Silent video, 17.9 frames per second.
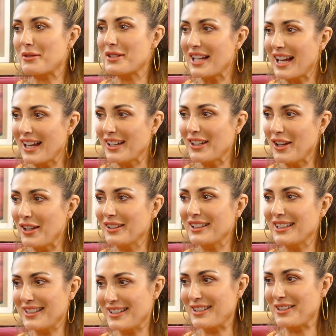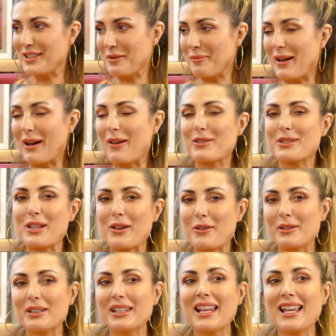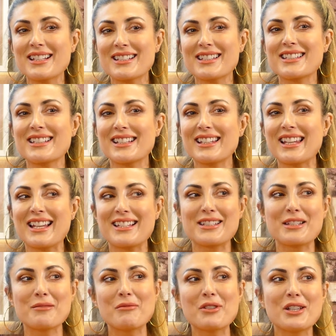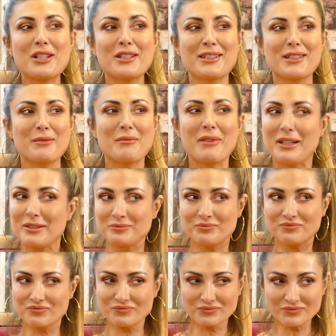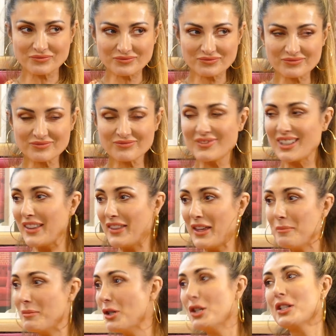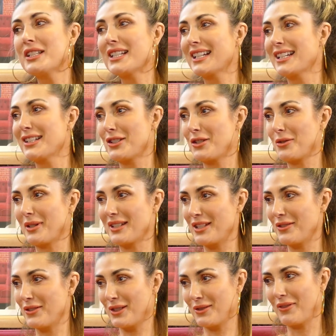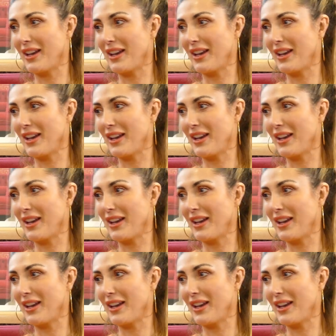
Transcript: So tell our listeners about, so let's immerse them in. They bought a ticket to 20th